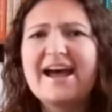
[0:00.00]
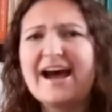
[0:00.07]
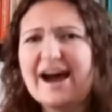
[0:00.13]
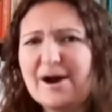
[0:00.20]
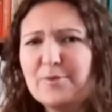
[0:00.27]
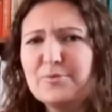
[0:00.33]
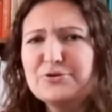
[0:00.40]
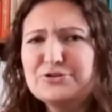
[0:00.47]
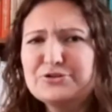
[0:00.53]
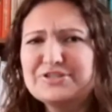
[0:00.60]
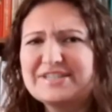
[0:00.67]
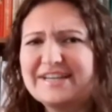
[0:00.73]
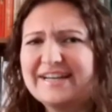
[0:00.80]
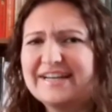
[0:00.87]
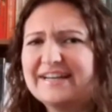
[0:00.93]
how would you
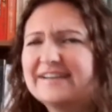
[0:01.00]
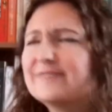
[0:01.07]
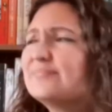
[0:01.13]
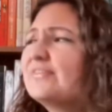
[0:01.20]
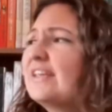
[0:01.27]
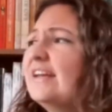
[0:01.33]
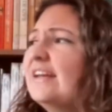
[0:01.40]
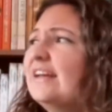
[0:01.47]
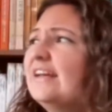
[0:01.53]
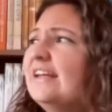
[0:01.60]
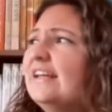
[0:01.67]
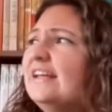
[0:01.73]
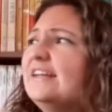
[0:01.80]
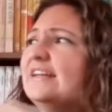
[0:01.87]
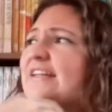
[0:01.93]
say it?
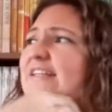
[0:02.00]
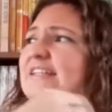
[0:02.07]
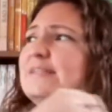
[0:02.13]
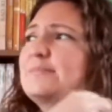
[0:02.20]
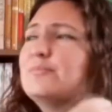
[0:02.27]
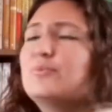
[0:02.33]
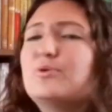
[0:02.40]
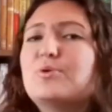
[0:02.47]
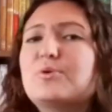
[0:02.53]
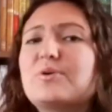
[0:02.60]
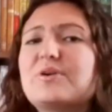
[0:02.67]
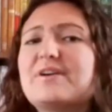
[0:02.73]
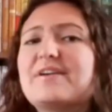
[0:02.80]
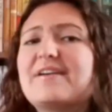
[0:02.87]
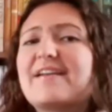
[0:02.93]
It is
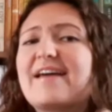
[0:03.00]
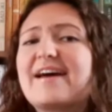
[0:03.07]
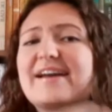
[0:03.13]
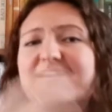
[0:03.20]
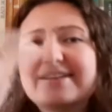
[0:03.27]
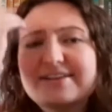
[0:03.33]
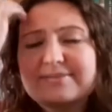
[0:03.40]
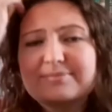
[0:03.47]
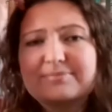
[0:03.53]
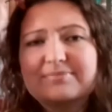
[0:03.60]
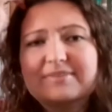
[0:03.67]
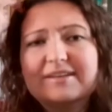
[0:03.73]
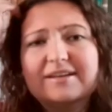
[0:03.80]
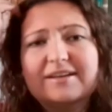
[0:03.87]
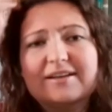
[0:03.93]
more like
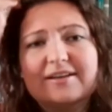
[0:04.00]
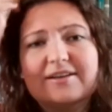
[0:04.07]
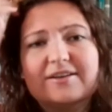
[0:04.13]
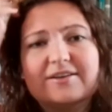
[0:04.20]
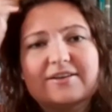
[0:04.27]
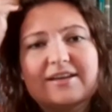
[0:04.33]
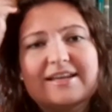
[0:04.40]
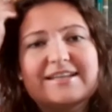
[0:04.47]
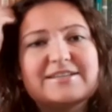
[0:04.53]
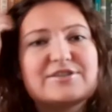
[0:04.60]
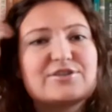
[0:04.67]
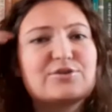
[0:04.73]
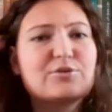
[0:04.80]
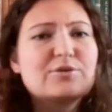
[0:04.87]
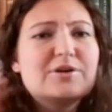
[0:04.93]
an
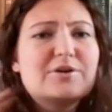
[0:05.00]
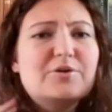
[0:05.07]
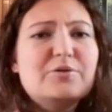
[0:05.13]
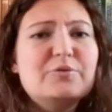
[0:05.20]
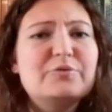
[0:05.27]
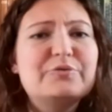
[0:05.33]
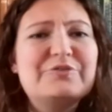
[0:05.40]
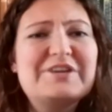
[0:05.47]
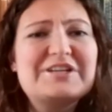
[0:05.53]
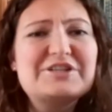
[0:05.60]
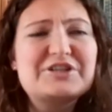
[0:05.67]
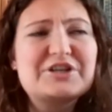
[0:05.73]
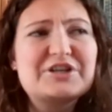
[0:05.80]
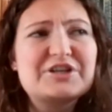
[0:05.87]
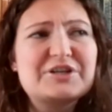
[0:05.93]
historical
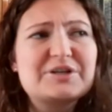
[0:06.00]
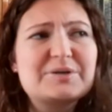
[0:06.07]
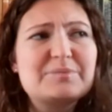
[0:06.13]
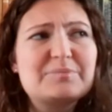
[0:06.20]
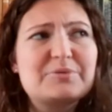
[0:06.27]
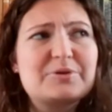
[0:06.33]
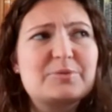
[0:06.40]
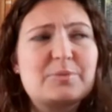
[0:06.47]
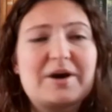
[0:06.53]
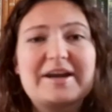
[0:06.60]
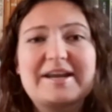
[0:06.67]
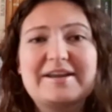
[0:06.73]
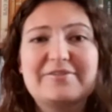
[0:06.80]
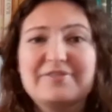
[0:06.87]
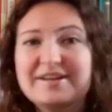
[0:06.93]
fiction, but
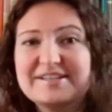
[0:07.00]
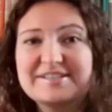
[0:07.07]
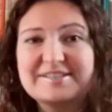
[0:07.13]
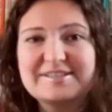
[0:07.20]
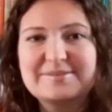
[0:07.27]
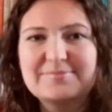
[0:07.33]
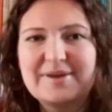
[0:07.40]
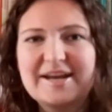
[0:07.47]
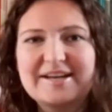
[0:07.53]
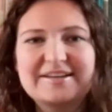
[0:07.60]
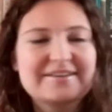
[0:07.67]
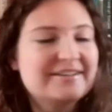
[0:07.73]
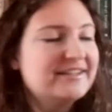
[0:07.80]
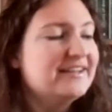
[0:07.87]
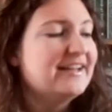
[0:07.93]
YA fantasy made
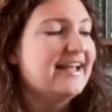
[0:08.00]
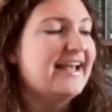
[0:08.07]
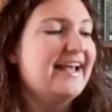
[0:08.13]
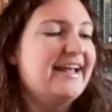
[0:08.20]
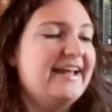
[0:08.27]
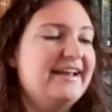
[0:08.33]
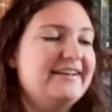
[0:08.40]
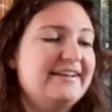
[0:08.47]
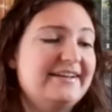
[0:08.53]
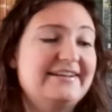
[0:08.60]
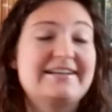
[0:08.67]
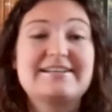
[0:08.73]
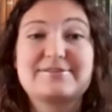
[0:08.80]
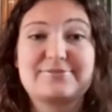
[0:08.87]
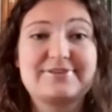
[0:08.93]
and
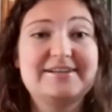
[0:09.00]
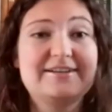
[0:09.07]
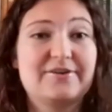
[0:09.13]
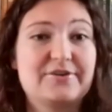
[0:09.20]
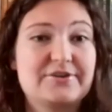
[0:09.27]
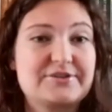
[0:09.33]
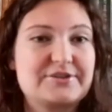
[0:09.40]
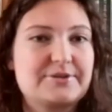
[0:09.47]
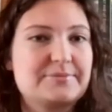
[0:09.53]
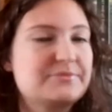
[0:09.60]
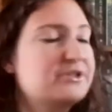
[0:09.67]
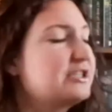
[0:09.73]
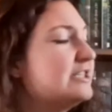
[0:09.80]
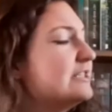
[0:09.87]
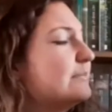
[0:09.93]
that is really awesome.
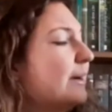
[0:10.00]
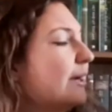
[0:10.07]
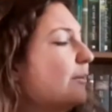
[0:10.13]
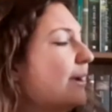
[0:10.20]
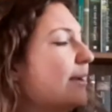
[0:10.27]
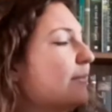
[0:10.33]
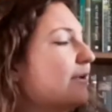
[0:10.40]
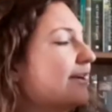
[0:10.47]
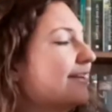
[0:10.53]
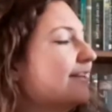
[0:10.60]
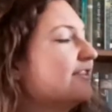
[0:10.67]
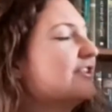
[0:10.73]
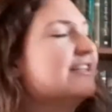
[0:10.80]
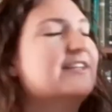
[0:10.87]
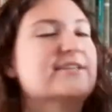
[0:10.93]
She's by the way
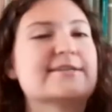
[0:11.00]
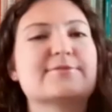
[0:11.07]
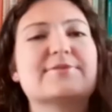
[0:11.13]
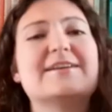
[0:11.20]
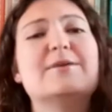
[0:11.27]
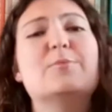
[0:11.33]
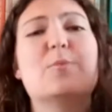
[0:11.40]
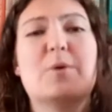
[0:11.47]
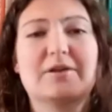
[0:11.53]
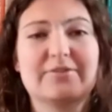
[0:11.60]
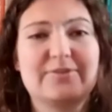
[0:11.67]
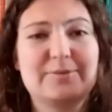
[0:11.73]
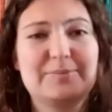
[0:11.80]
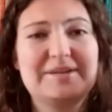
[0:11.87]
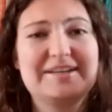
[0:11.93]
abducted, she doesn't really
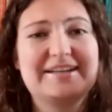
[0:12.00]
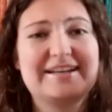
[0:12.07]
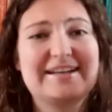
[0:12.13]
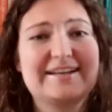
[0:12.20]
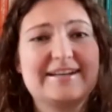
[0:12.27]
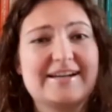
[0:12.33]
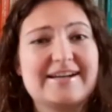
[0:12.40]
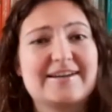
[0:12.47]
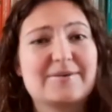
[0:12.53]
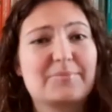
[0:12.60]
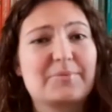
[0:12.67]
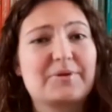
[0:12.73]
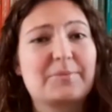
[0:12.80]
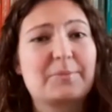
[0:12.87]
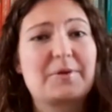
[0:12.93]
want to be a gladiator,
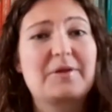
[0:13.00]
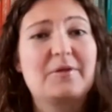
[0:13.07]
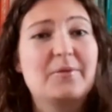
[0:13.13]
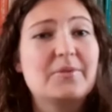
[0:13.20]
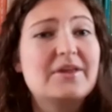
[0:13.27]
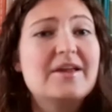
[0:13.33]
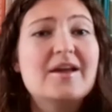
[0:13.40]
but well,